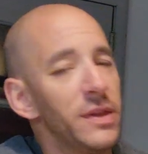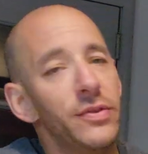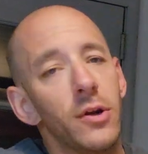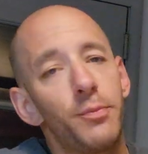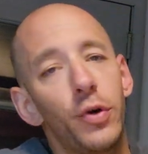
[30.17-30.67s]

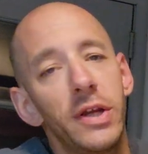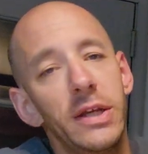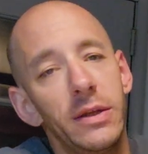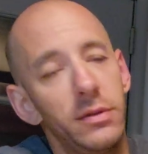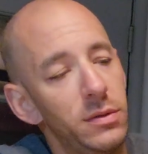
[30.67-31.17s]
They're
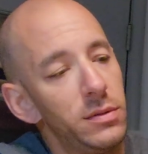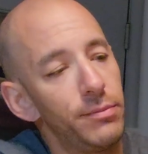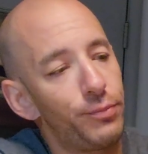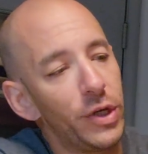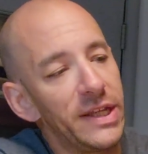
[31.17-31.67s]
pretty
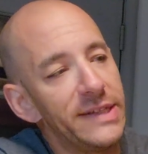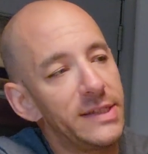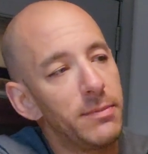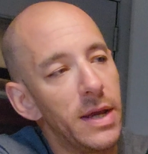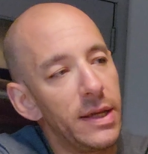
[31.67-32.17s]

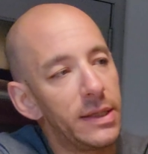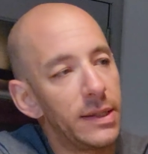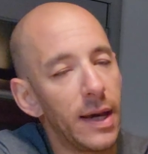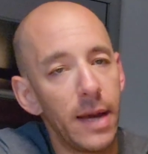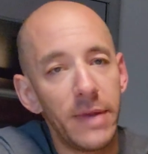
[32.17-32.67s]
easy to
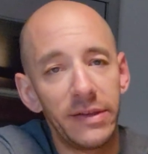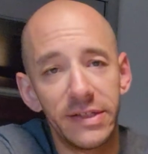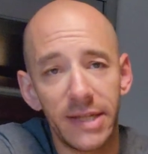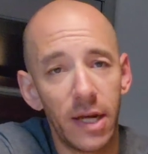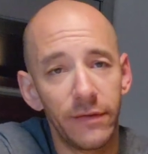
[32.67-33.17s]
make. I made
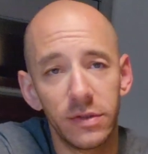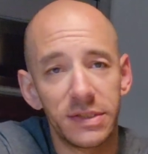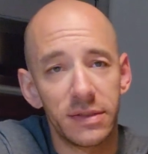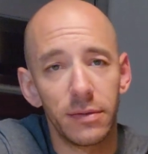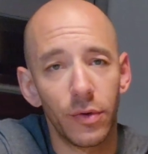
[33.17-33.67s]
this out of
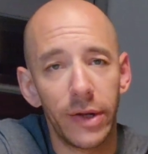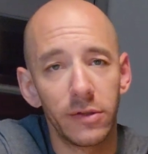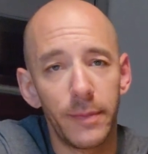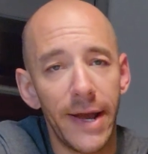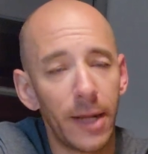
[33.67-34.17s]
just a
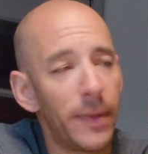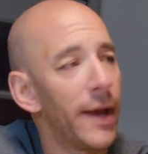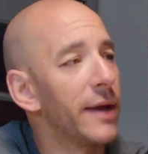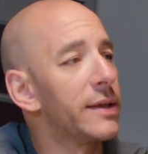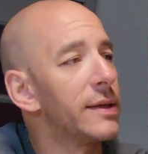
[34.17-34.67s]
regular
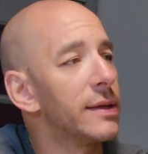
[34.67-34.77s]
backpack.